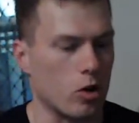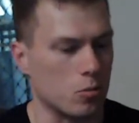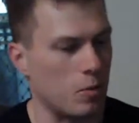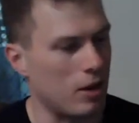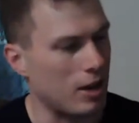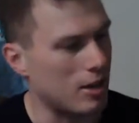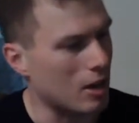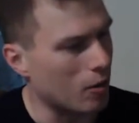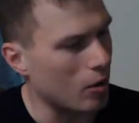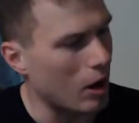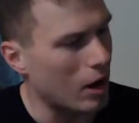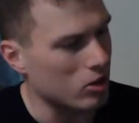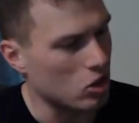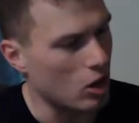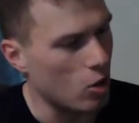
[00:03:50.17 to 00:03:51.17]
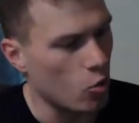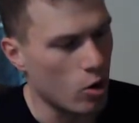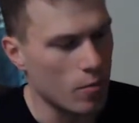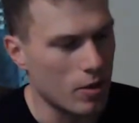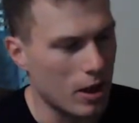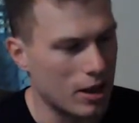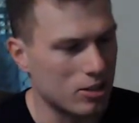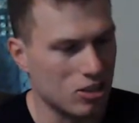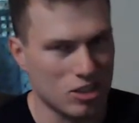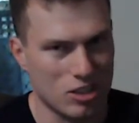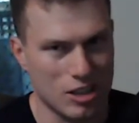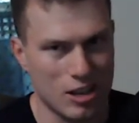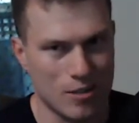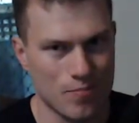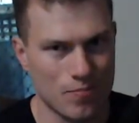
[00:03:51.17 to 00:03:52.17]
But the WRC rim, as you can
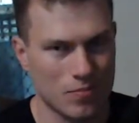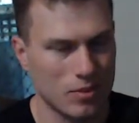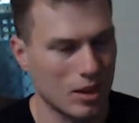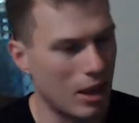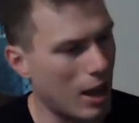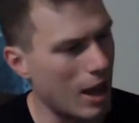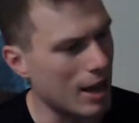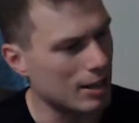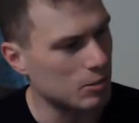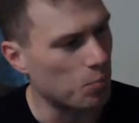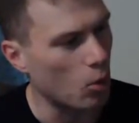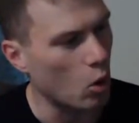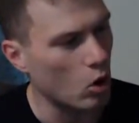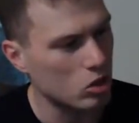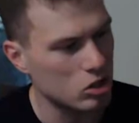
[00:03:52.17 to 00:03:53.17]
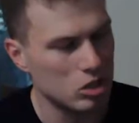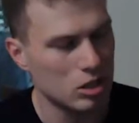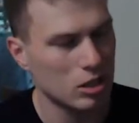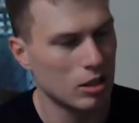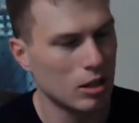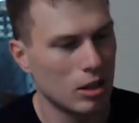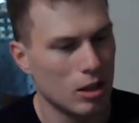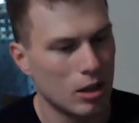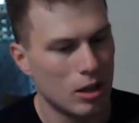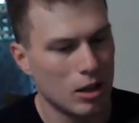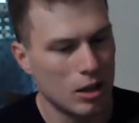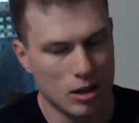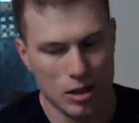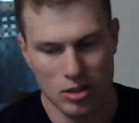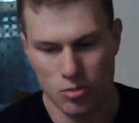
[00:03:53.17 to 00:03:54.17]
see, Xbox.
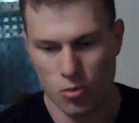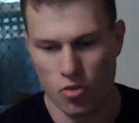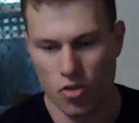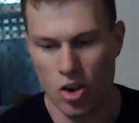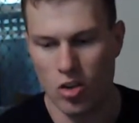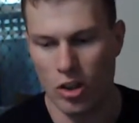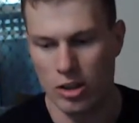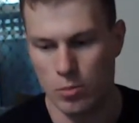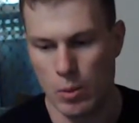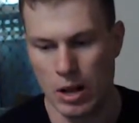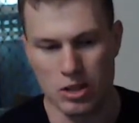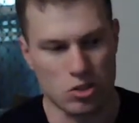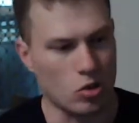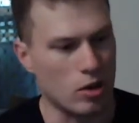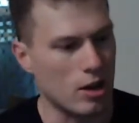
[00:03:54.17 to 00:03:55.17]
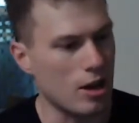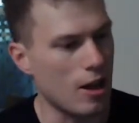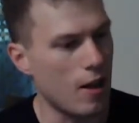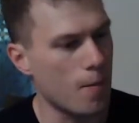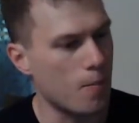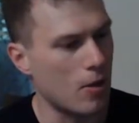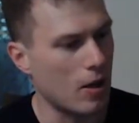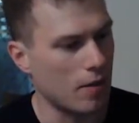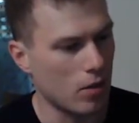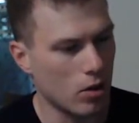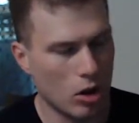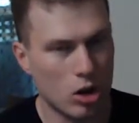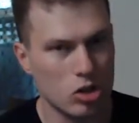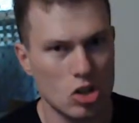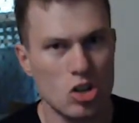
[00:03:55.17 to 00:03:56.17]
There's a few less buttons on here, but
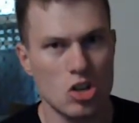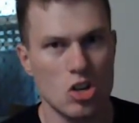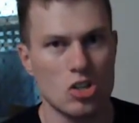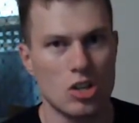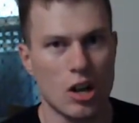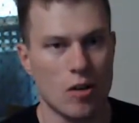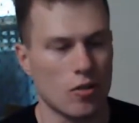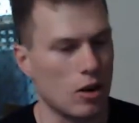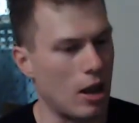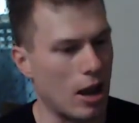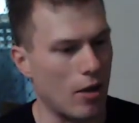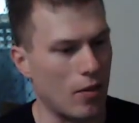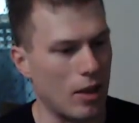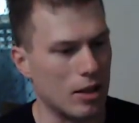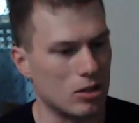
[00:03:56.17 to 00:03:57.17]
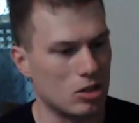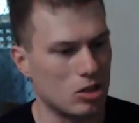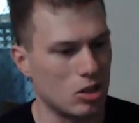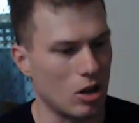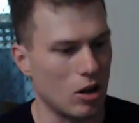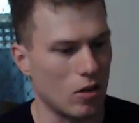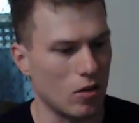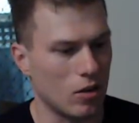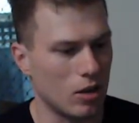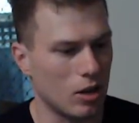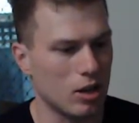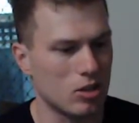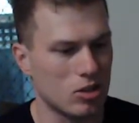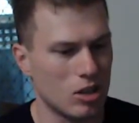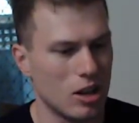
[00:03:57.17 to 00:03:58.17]
I do use it every now and then, so
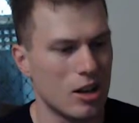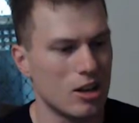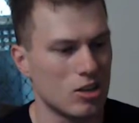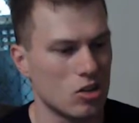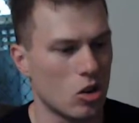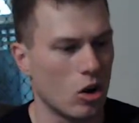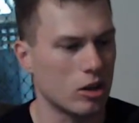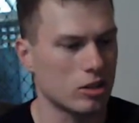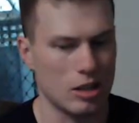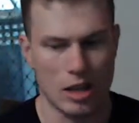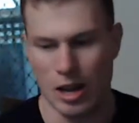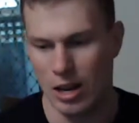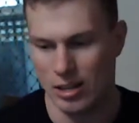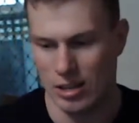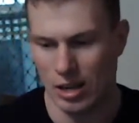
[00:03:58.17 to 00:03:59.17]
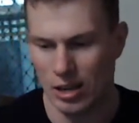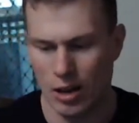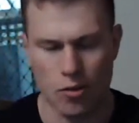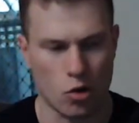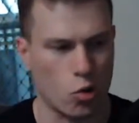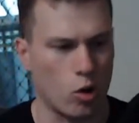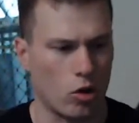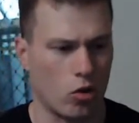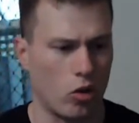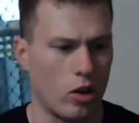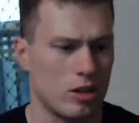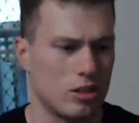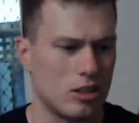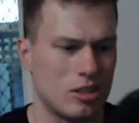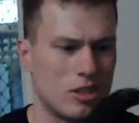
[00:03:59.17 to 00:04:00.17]
it is nice, and it doesn't have a quick release.
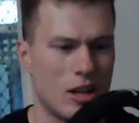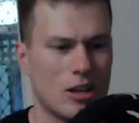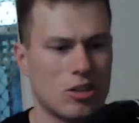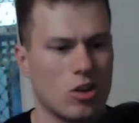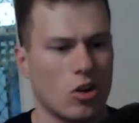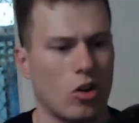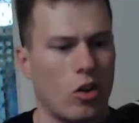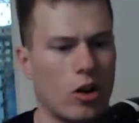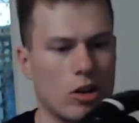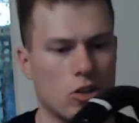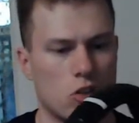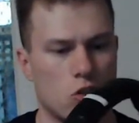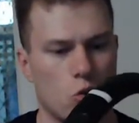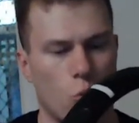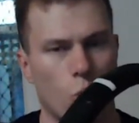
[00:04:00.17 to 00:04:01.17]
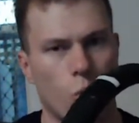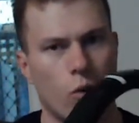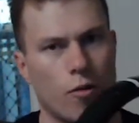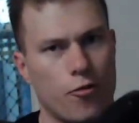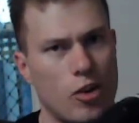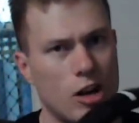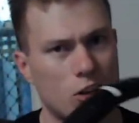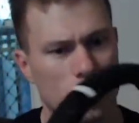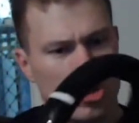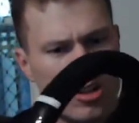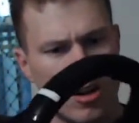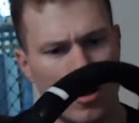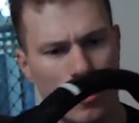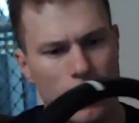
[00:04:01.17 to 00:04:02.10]
Instead, it's got like a screw-on function.